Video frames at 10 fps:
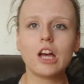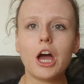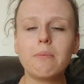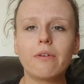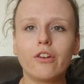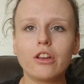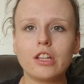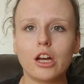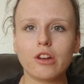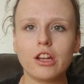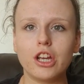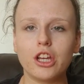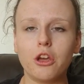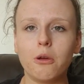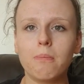So before you start
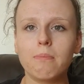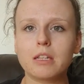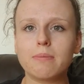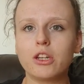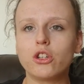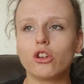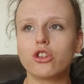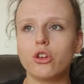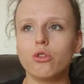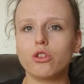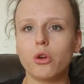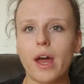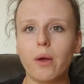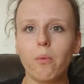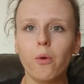stretching, you must make sure to do
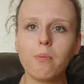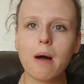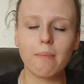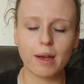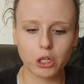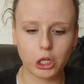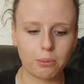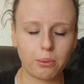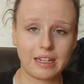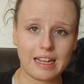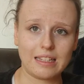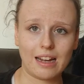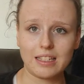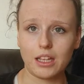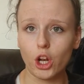a warm-up. Make sure your body is
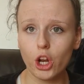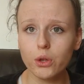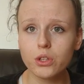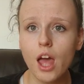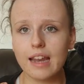nice and loose.